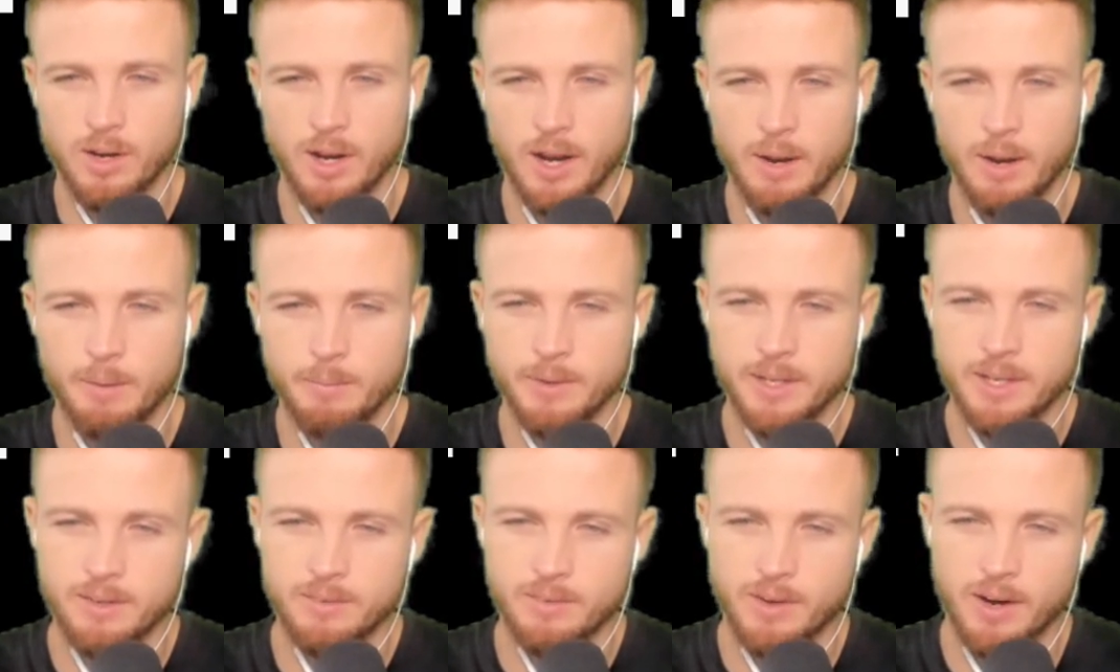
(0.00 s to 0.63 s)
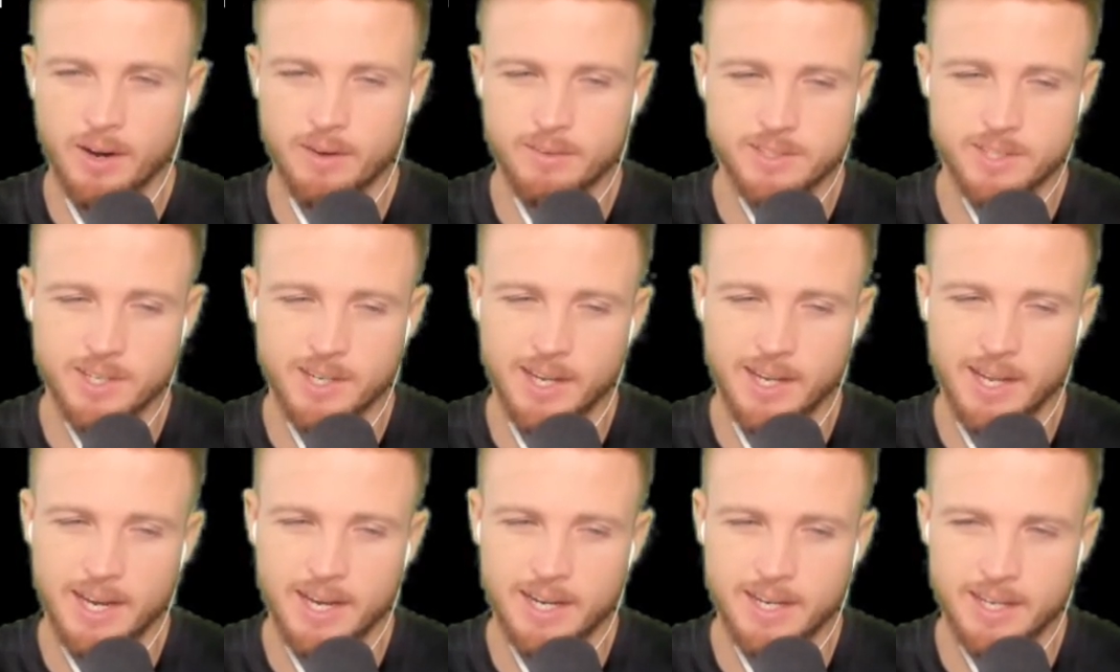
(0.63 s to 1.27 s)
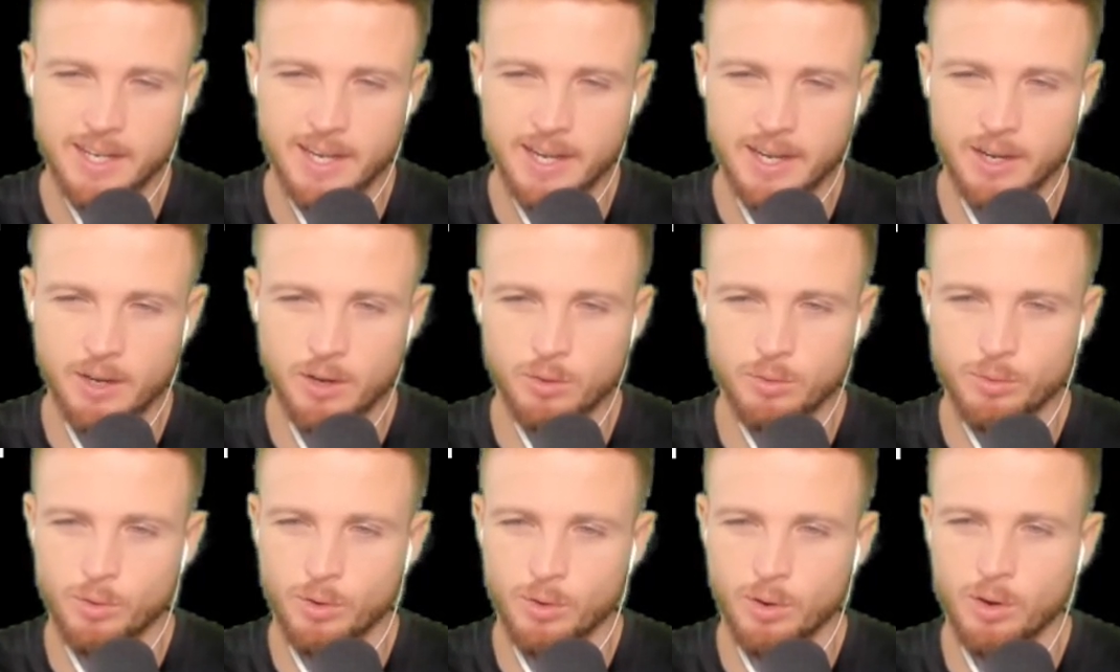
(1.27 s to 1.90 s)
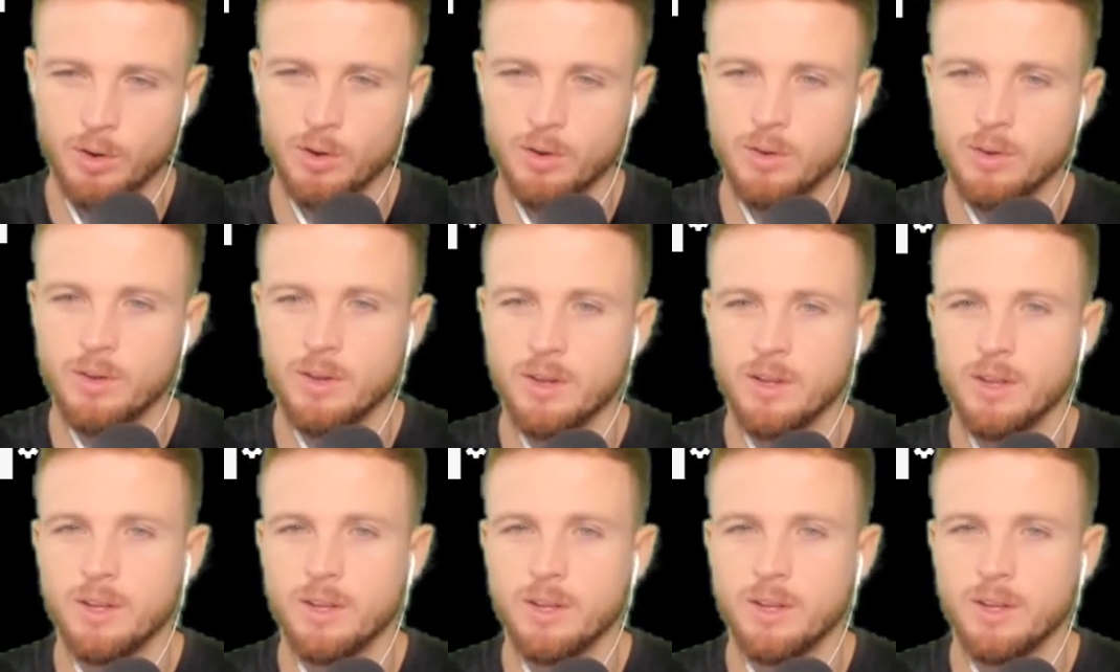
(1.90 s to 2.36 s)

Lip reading: I'm going to give Iverson an 88 overall.